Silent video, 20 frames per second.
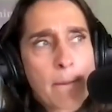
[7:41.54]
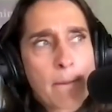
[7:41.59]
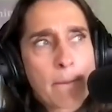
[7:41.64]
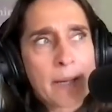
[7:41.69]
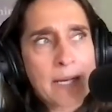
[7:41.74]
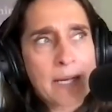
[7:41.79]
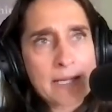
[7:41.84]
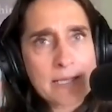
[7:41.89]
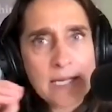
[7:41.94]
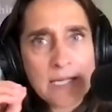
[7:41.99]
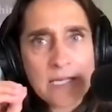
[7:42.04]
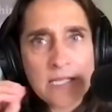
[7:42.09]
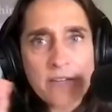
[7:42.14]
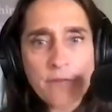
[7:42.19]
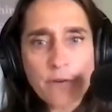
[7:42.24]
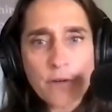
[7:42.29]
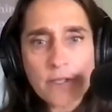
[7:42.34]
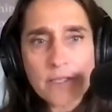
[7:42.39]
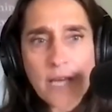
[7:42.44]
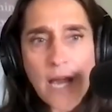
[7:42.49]
but it's at
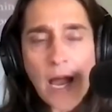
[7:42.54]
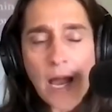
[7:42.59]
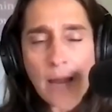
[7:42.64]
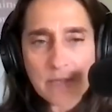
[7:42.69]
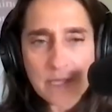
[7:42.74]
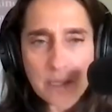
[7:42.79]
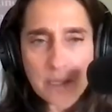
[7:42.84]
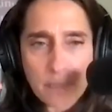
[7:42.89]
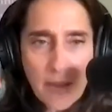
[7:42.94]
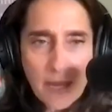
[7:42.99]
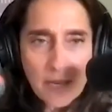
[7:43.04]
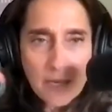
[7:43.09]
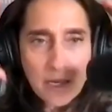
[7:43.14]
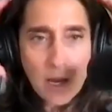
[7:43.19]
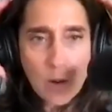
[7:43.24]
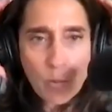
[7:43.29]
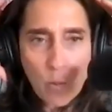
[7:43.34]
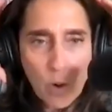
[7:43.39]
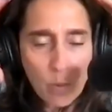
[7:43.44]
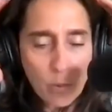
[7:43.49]
different times depending
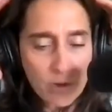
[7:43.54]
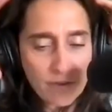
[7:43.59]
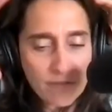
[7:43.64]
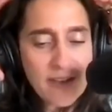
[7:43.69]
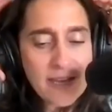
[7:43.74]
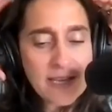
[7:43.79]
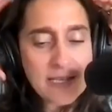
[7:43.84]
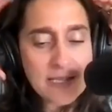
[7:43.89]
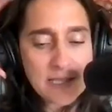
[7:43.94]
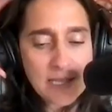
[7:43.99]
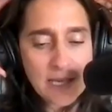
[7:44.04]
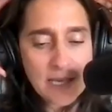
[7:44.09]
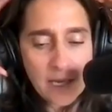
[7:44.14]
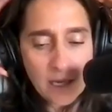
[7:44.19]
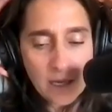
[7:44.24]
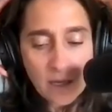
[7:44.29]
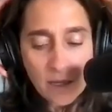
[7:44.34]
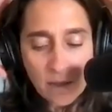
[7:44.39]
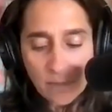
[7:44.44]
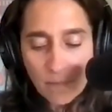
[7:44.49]
on what we're
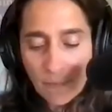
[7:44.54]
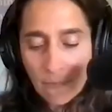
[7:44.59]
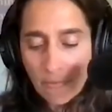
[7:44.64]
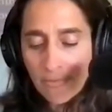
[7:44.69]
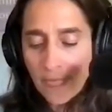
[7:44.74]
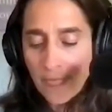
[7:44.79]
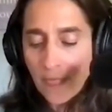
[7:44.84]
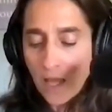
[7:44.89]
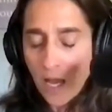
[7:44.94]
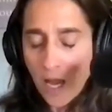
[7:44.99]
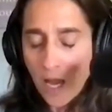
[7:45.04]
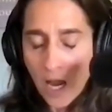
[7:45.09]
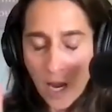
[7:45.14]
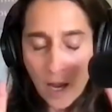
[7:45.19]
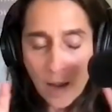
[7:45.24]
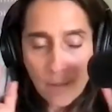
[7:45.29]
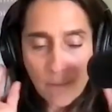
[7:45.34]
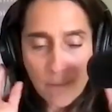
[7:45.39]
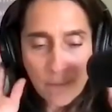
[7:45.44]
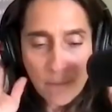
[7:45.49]
facing.
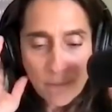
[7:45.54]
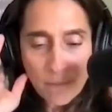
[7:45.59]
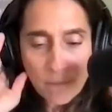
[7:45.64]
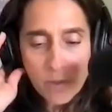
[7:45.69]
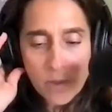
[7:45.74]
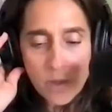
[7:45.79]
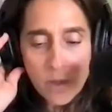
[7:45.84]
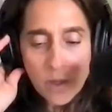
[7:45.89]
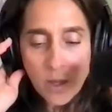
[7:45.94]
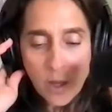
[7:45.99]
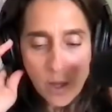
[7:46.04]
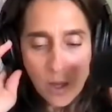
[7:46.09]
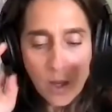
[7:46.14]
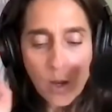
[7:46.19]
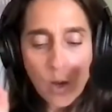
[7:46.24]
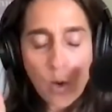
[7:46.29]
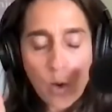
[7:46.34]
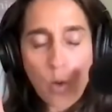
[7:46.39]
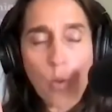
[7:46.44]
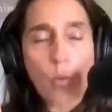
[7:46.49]
Um,
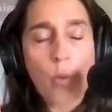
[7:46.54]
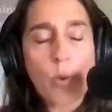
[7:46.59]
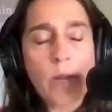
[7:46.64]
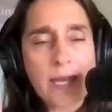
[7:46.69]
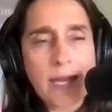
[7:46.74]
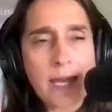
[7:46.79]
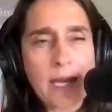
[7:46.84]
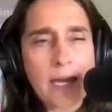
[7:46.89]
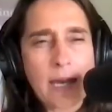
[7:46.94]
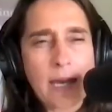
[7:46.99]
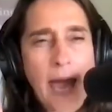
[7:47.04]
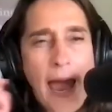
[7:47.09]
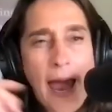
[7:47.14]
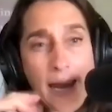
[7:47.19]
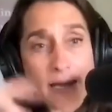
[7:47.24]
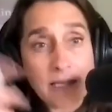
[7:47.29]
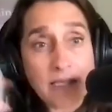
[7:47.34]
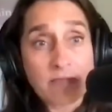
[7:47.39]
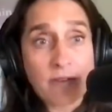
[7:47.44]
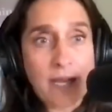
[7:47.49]
we can
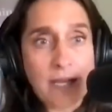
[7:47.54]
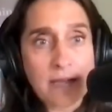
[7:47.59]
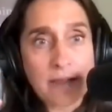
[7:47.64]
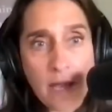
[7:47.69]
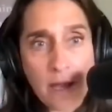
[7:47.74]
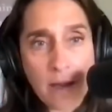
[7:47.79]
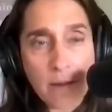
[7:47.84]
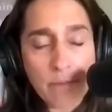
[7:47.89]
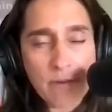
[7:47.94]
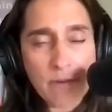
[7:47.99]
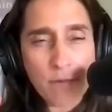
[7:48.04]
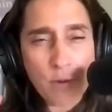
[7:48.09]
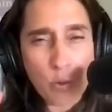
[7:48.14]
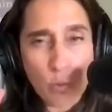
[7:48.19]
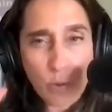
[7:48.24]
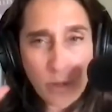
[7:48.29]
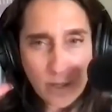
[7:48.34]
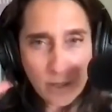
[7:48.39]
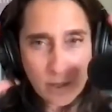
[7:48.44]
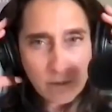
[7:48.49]
activate them, if you
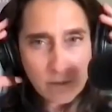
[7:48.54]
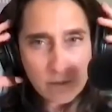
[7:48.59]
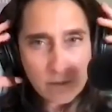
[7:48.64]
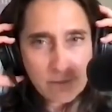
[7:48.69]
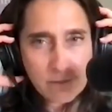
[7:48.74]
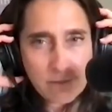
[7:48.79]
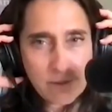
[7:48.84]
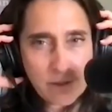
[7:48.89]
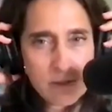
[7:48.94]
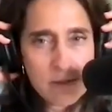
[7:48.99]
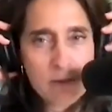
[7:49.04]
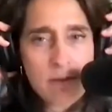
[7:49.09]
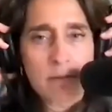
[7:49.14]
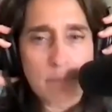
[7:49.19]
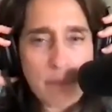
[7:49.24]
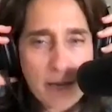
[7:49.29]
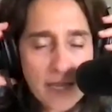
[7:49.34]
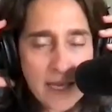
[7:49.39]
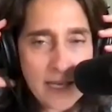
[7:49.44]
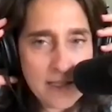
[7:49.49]
will.
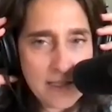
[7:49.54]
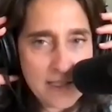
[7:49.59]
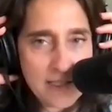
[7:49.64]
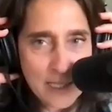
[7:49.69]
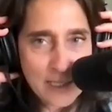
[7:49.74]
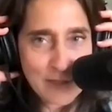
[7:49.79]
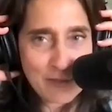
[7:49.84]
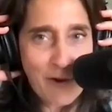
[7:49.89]
My headset's